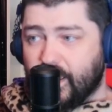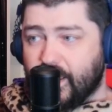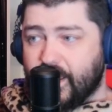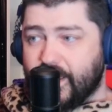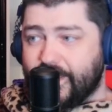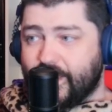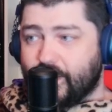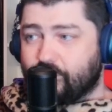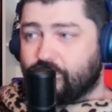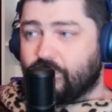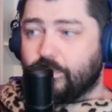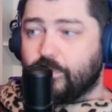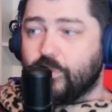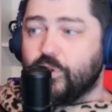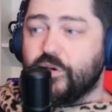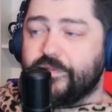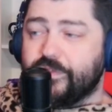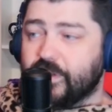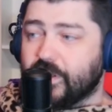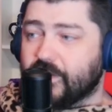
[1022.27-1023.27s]
The
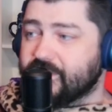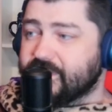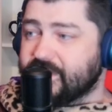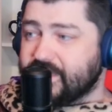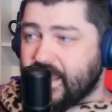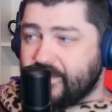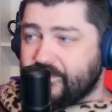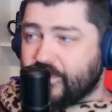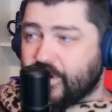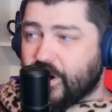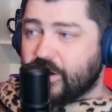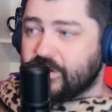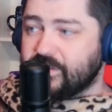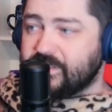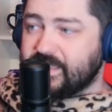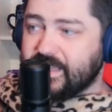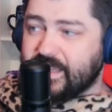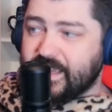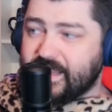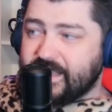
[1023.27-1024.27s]
removal of safeguards
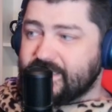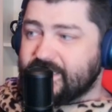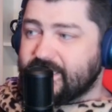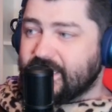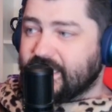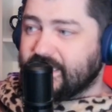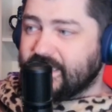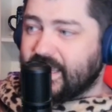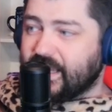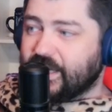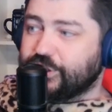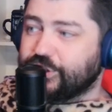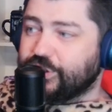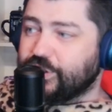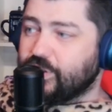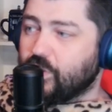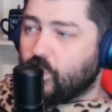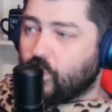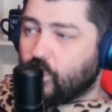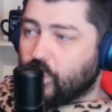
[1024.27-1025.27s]
against
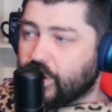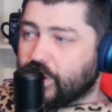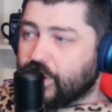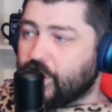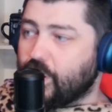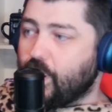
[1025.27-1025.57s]
election worker